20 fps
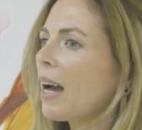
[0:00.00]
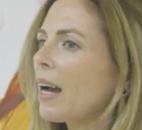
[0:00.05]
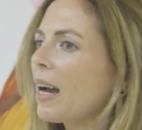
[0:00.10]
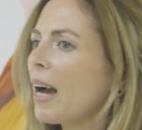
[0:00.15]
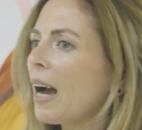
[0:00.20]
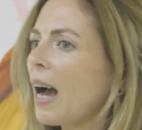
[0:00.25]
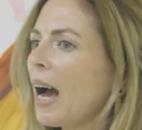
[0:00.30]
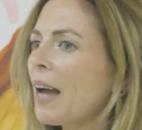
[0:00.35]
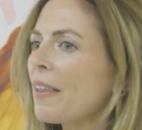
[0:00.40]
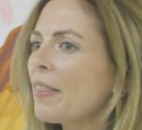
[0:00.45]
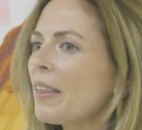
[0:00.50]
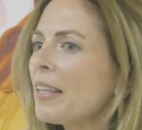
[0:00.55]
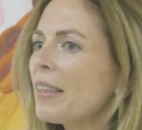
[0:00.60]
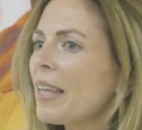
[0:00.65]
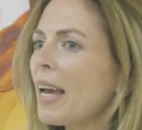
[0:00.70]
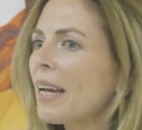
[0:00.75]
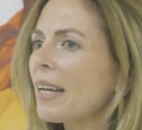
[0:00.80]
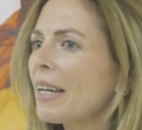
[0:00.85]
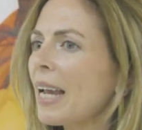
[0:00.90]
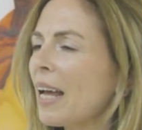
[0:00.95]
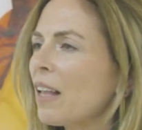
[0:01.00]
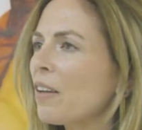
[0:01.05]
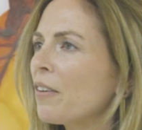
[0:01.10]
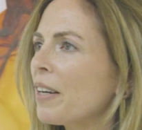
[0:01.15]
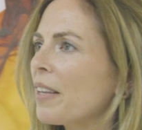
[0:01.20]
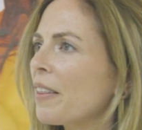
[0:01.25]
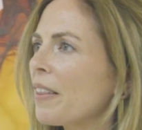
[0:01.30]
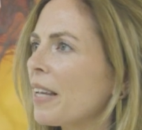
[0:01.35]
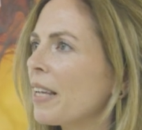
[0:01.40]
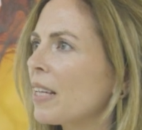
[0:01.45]
I think that
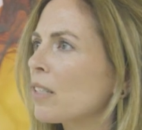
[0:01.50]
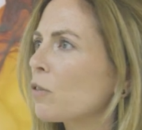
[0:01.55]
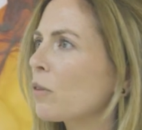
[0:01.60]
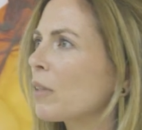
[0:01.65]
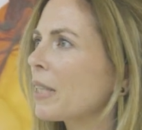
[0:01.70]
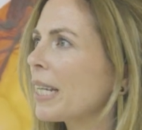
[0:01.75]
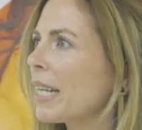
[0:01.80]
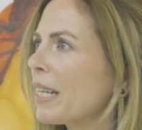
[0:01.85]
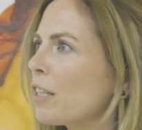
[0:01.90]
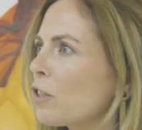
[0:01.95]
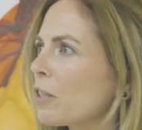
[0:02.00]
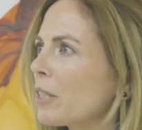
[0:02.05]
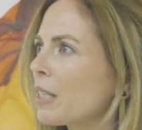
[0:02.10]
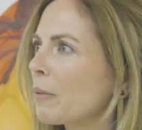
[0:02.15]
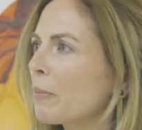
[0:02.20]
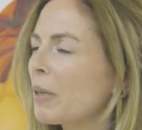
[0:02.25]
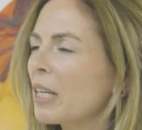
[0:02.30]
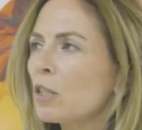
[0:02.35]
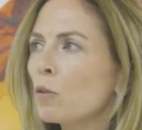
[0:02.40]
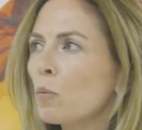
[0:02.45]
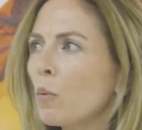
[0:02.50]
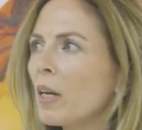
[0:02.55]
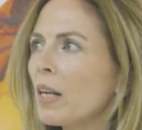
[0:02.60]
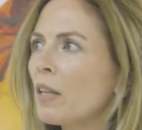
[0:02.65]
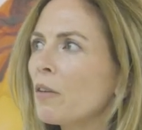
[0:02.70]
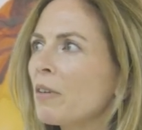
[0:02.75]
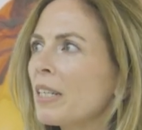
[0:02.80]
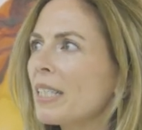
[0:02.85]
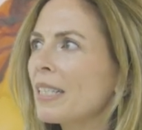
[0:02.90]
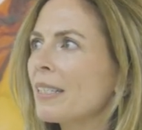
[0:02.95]
gallery thing is really interesting because one of
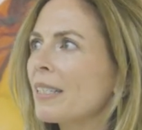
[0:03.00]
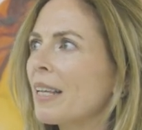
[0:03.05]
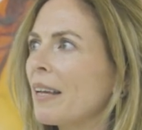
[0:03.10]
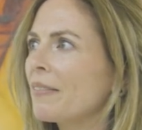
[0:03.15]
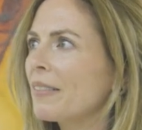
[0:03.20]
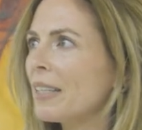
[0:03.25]
the reasons I